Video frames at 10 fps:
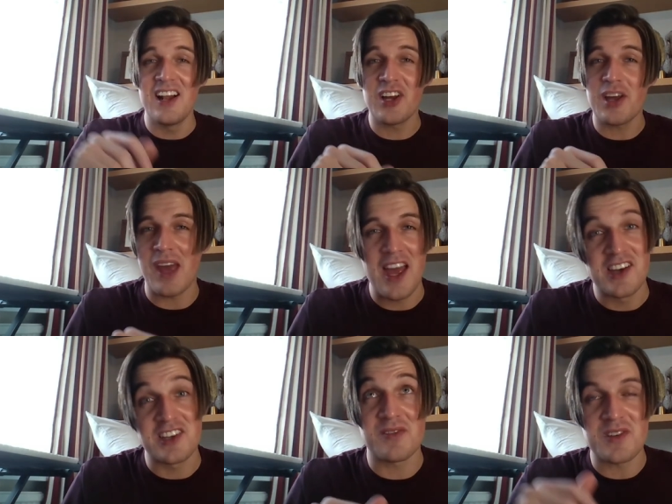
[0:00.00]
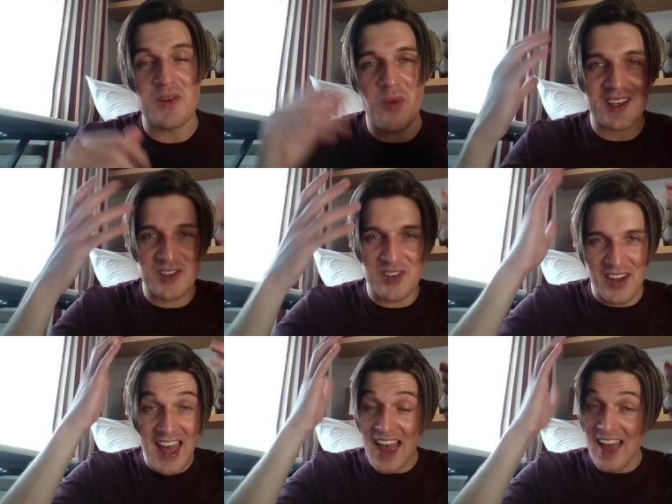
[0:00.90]
look at me, shove some wax through my
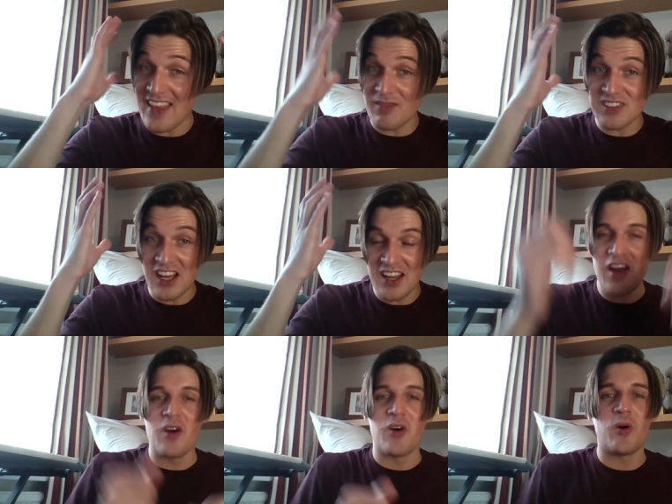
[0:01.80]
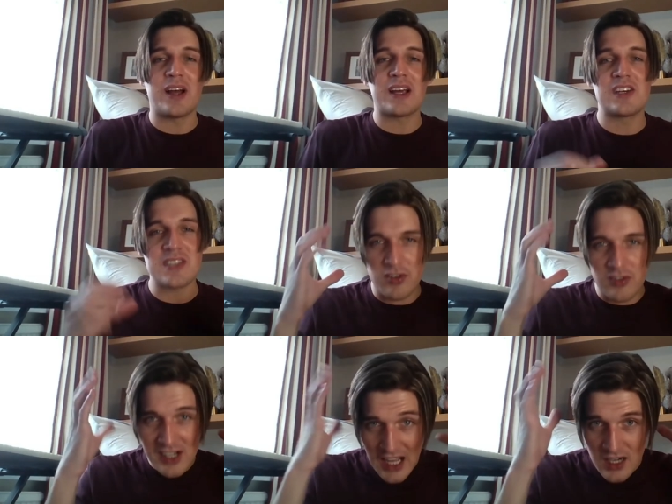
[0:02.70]
hair and then I'm done. Or I can just have a
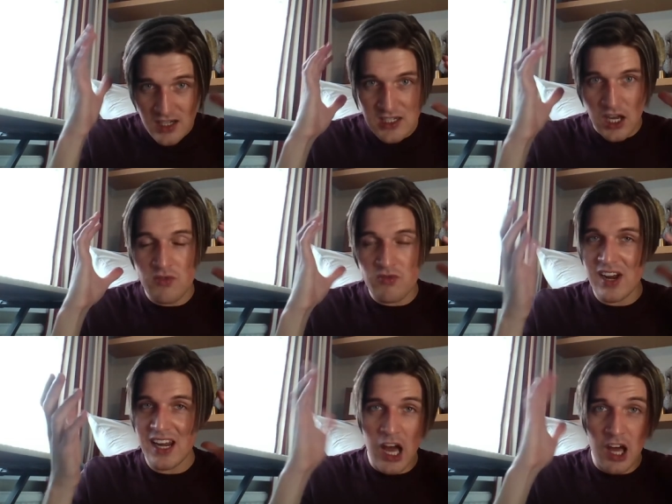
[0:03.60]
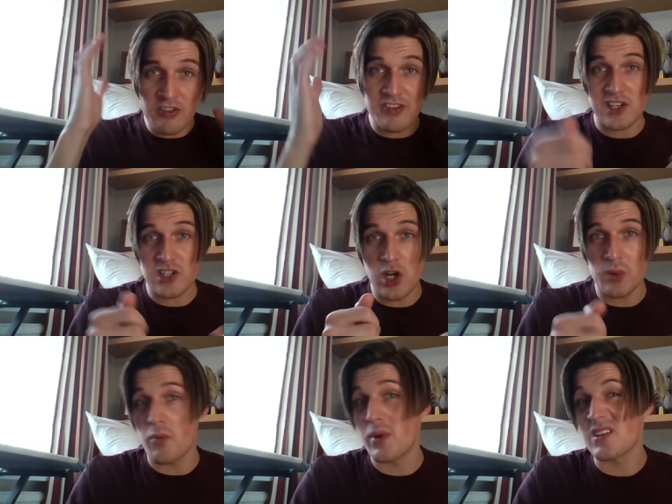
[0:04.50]
really undone, ready, unfinished look
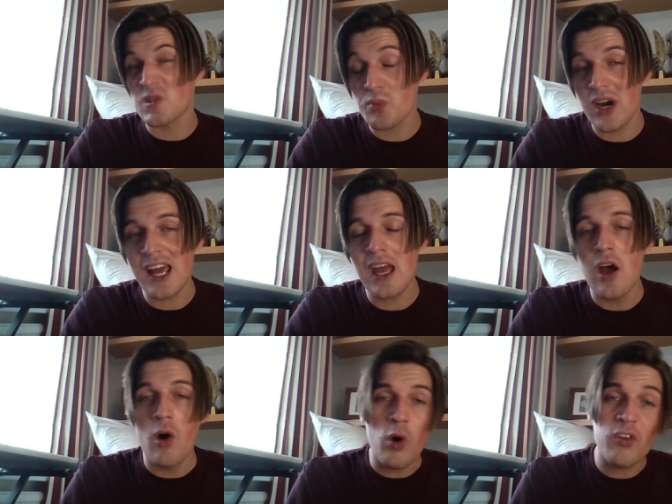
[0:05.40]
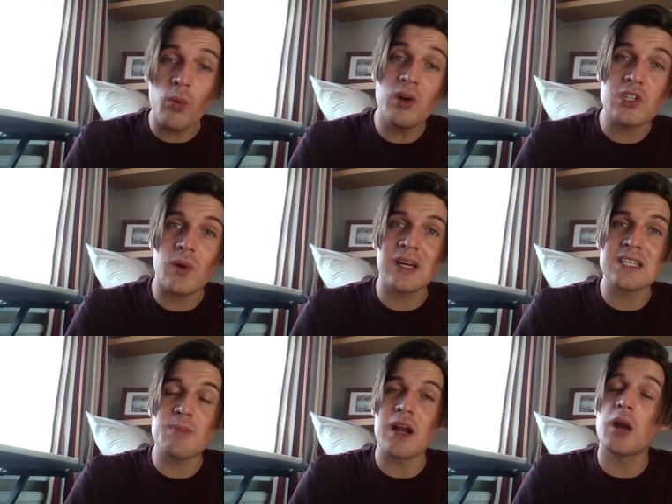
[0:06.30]
with a bit of spray. Or if I want to, I can
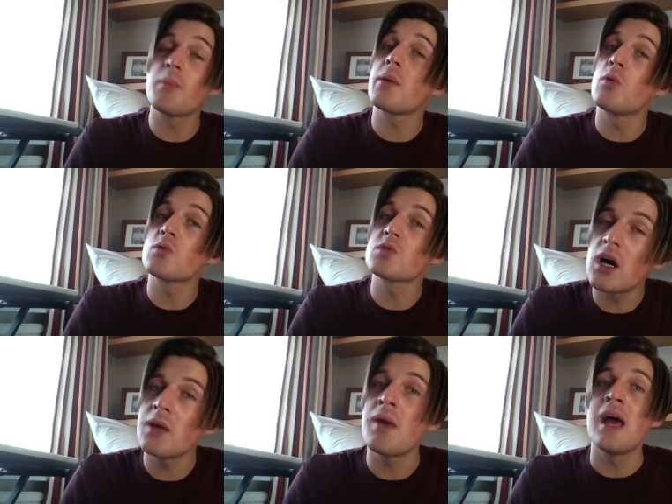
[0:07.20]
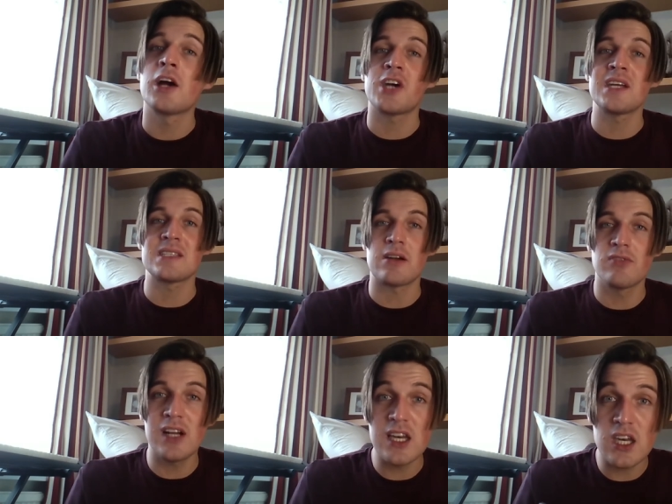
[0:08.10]
spend a little bit more time creating that
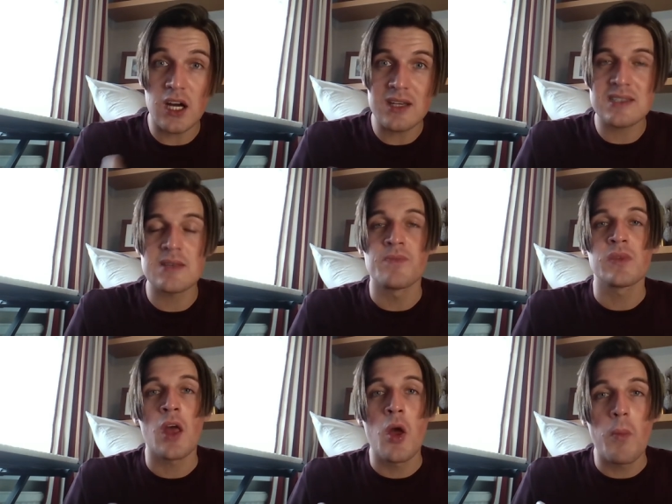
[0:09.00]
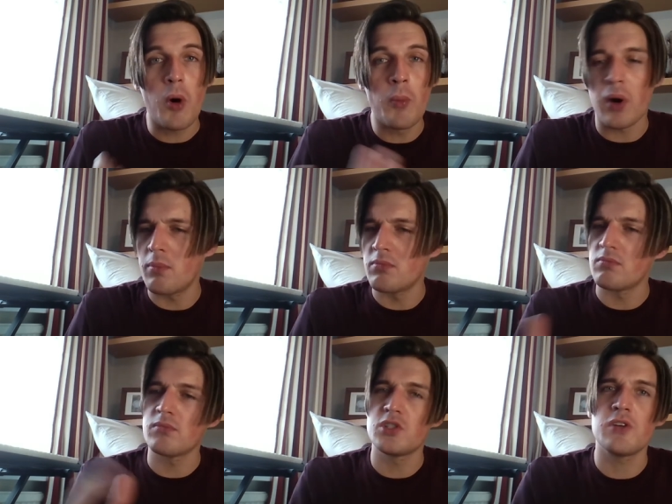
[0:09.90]
really nice pomp. I'm
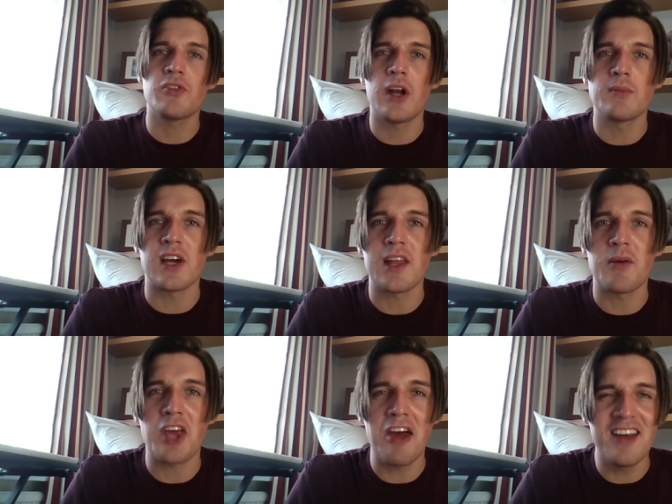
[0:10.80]
due for an update. There we go.